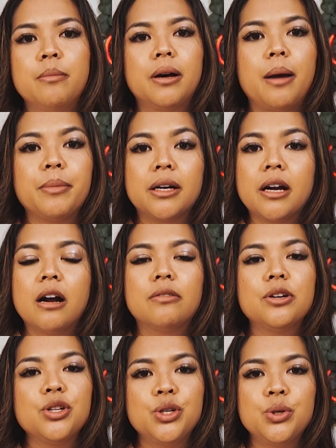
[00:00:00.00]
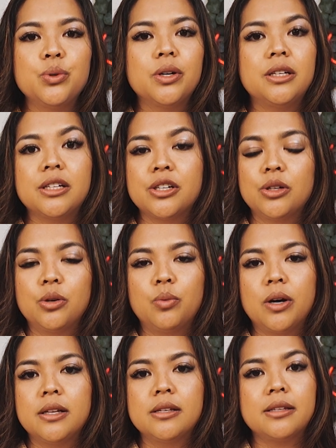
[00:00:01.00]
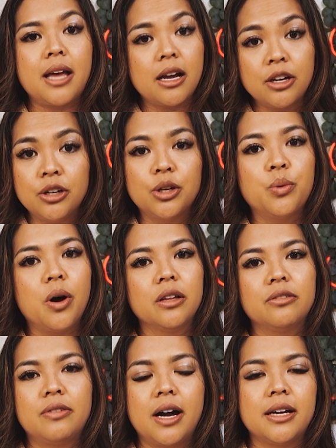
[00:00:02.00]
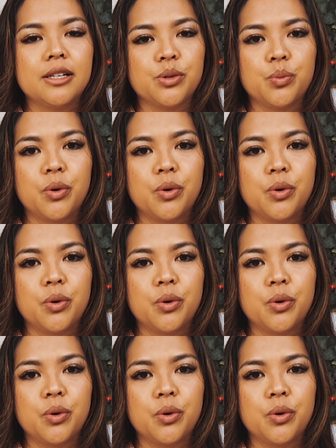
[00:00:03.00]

but I'm going to cover 2 additional ones that could qualify as